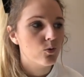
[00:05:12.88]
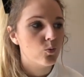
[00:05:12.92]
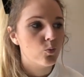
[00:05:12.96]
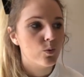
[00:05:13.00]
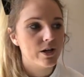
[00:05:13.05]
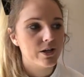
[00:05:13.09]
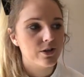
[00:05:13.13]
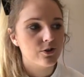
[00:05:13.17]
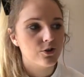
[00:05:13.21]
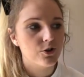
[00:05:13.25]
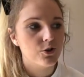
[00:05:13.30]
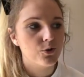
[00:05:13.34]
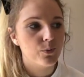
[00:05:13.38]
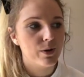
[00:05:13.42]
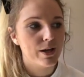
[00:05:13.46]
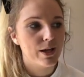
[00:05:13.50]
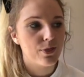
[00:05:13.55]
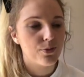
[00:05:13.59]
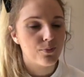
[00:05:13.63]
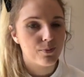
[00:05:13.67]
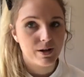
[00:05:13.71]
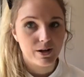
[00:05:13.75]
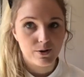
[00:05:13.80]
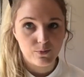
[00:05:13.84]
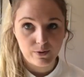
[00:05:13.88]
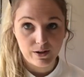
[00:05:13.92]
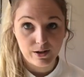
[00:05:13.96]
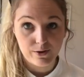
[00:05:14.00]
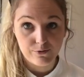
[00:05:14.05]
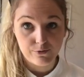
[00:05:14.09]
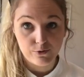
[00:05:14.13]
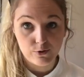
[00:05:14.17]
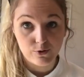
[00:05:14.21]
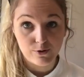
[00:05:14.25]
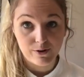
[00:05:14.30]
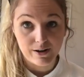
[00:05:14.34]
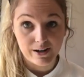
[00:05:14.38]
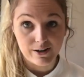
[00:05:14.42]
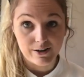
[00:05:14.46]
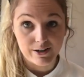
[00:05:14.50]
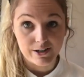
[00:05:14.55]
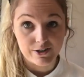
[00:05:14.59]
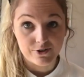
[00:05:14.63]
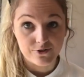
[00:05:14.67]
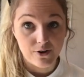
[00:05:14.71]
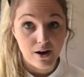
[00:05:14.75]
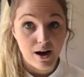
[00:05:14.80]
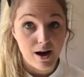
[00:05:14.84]
week 2, week 3, and week 4 are
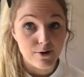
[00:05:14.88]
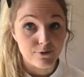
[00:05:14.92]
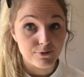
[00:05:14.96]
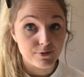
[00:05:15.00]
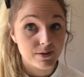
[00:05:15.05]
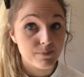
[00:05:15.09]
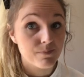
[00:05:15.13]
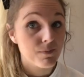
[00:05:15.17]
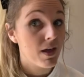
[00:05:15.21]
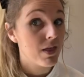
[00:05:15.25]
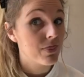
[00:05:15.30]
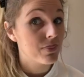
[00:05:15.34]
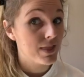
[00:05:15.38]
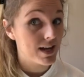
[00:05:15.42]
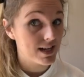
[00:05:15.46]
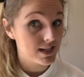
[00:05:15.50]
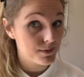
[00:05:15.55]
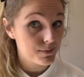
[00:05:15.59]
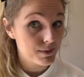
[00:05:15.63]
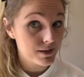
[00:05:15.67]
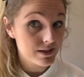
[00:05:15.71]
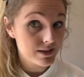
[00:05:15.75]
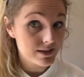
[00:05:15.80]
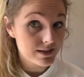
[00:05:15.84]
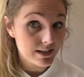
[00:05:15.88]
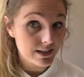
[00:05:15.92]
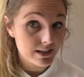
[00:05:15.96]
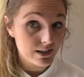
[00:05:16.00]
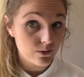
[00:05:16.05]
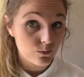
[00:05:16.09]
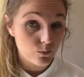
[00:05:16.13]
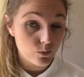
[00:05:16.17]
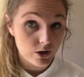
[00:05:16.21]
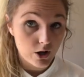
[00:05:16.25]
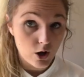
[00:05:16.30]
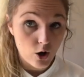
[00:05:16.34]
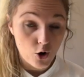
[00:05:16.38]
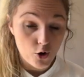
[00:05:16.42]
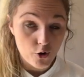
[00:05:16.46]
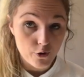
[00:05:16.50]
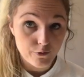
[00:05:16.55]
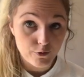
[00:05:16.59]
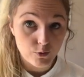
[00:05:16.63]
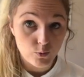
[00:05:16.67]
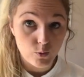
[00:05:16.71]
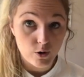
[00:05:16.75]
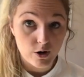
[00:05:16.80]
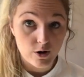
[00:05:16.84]
in draft. That's because I didn't want to
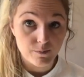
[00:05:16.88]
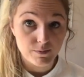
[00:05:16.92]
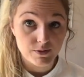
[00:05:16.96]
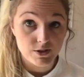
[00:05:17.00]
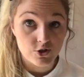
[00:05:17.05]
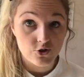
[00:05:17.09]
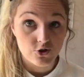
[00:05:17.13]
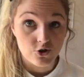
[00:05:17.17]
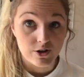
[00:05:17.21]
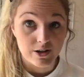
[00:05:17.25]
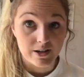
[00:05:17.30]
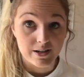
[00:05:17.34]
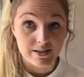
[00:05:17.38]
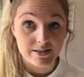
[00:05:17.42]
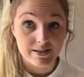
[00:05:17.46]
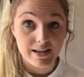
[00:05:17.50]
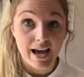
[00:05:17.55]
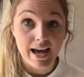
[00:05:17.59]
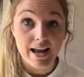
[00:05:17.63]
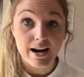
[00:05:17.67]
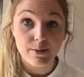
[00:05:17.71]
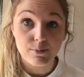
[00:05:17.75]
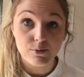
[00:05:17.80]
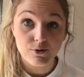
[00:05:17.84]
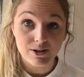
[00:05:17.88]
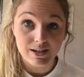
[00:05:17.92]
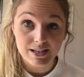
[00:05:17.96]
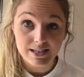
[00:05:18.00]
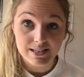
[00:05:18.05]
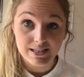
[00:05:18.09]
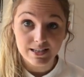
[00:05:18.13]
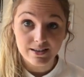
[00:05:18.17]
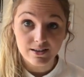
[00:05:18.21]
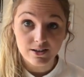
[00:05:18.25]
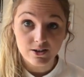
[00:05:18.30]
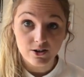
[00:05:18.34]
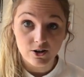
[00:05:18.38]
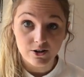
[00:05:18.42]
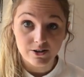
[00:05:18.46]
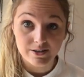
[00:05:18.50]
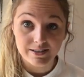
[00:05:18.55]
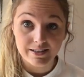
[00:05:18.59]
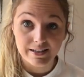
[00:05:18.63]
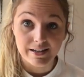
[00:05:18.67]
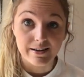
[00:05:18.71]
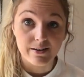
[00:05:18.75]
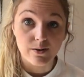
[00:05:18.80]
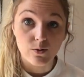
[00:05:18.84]
overwhelm the students, and I'm releasing the
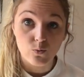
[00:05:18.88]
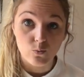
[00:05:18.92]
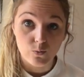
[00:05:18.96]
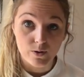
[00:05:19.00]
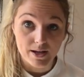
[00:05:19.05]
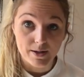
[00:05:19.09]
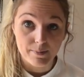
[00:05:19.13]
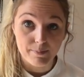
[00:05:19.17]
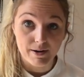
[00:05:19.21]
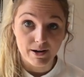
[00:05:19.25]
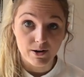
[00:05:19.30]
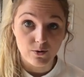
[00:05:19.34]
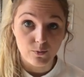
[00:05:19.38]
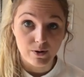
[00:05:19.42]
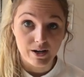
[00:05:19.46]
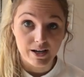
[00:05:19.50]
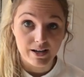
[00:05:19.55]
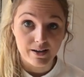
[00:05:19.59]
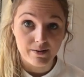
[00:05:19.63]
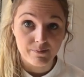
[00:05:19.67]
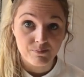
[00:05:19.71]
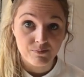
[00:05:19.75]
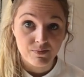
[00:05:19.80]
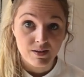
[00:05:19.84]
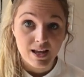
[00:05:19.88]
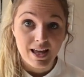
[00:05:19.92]
content week by week.